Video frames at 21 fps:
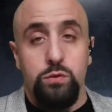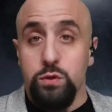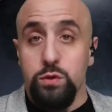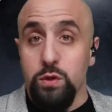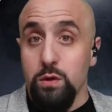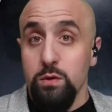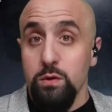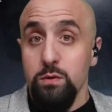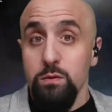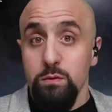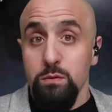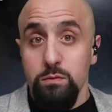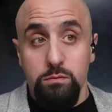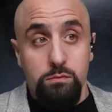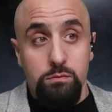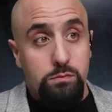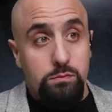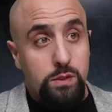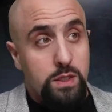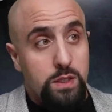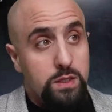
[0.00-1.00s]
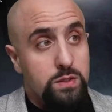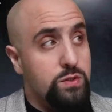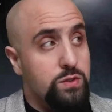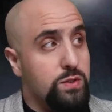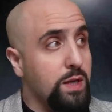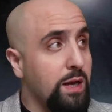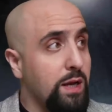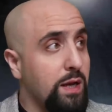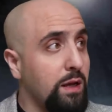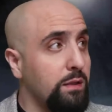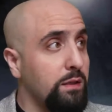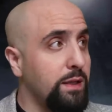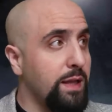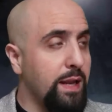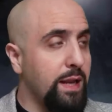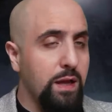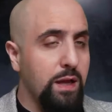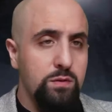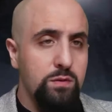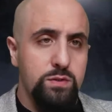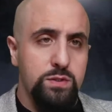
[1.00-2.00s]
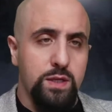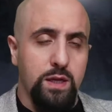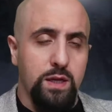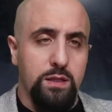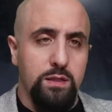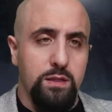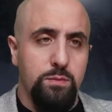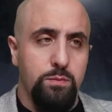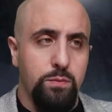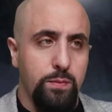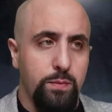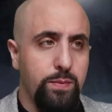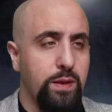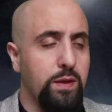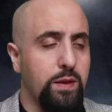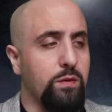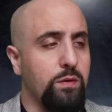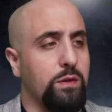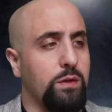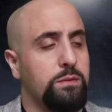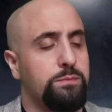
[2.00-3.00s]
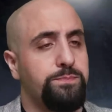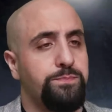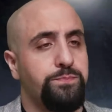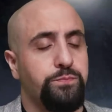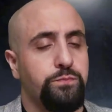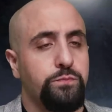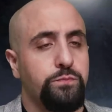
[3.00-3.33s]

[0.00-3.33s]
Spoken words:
So inside and outside, preparing.